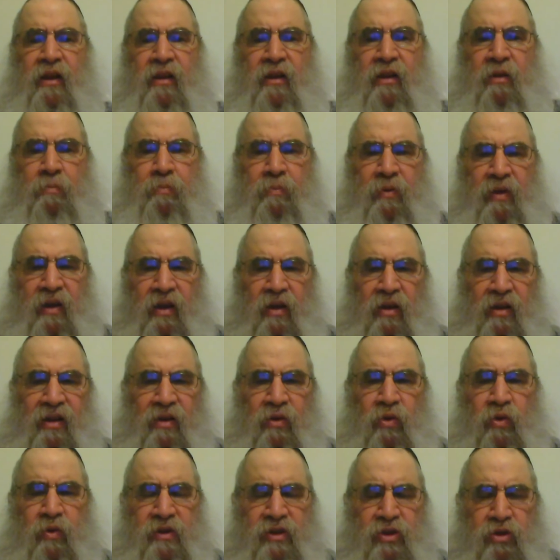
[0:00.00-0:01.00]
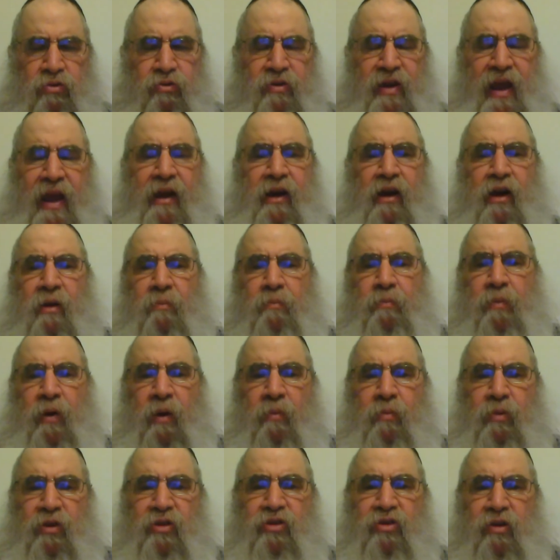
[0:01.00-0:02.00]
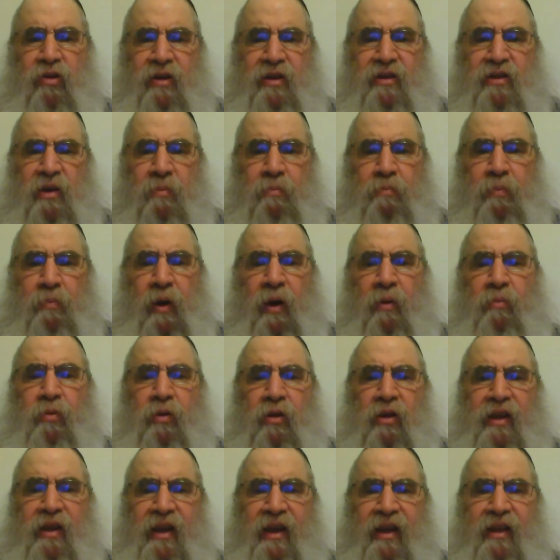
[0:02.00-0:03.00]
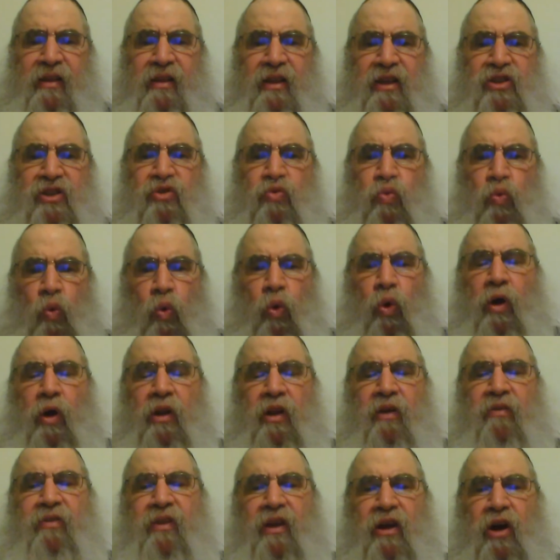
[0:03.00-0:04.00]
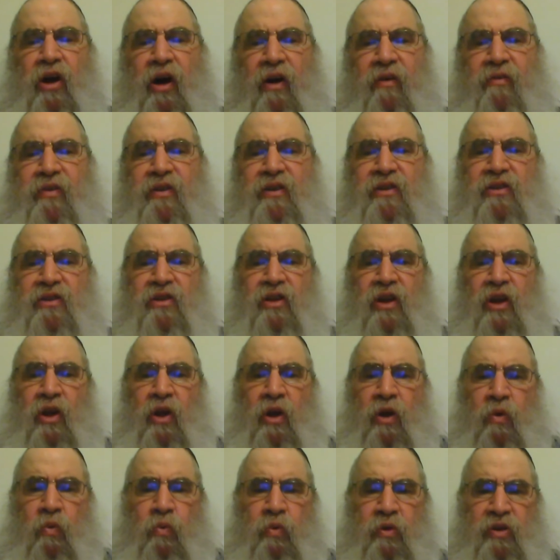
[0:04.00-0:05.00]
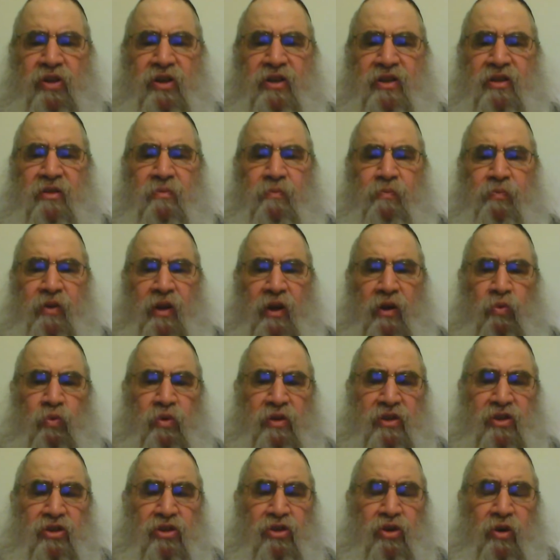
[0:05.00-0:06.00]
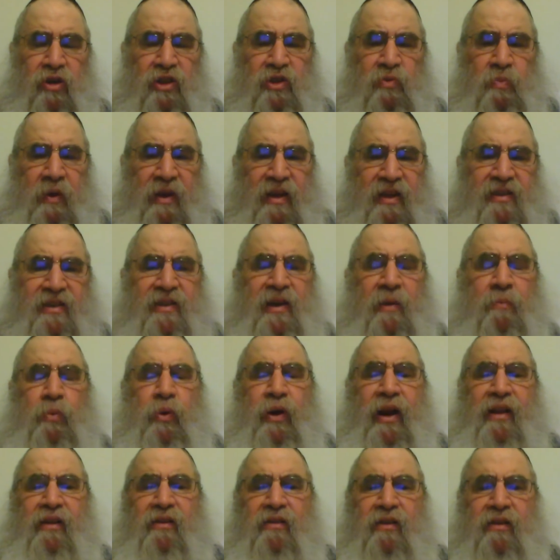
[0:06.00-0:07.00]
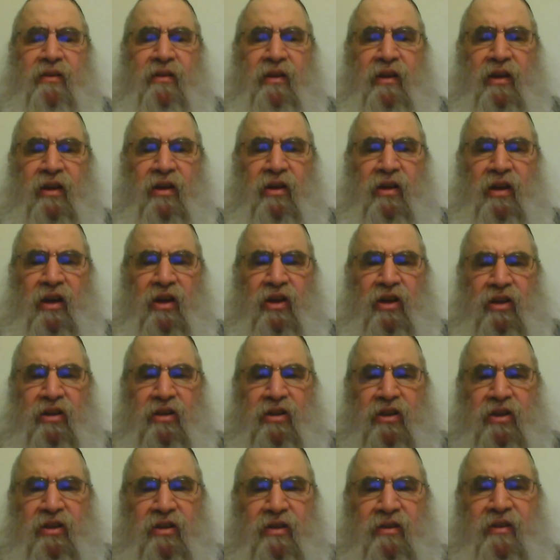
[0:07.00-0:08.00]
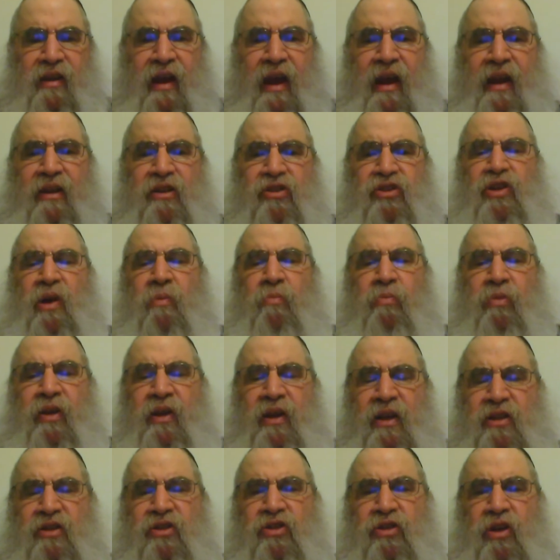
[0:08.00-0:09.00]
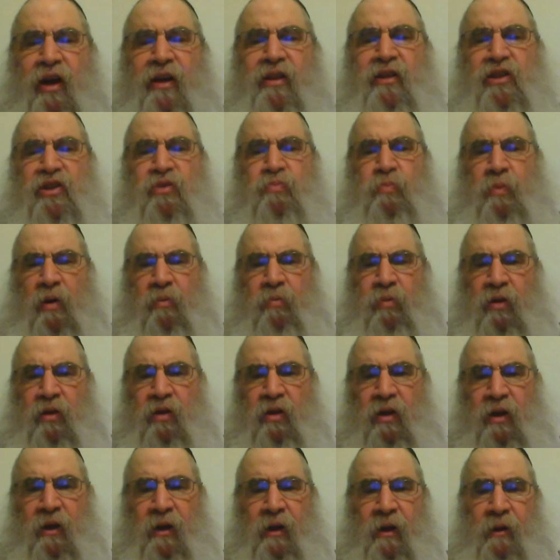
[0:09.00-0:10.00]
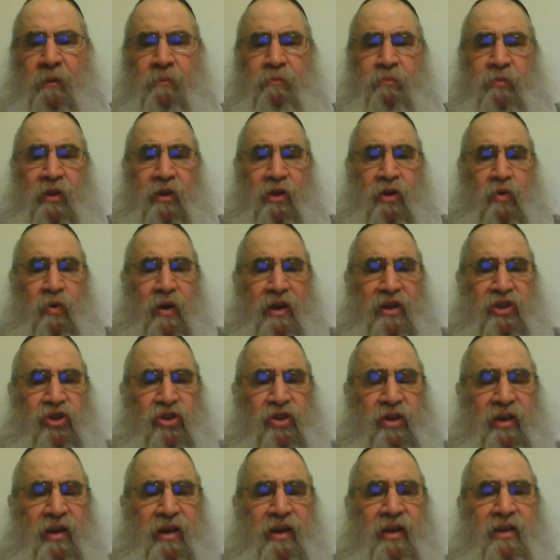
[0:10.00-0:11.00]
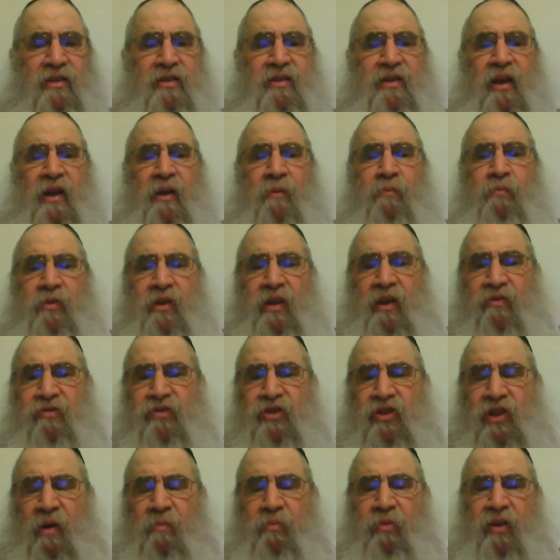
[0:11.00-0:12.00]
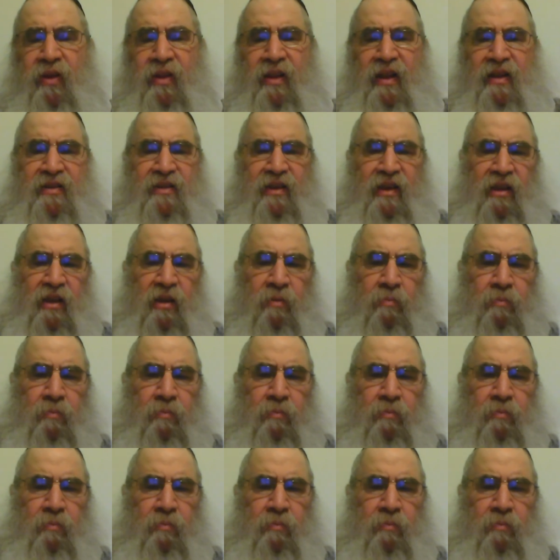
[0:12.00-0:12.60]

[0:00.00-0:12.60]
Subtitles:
it was created a bubble, so there's a bubble in this wall of the chovis, which is, so to speak, a separate entity. It could contain something inside this bubble. Now the question is, if something that's in the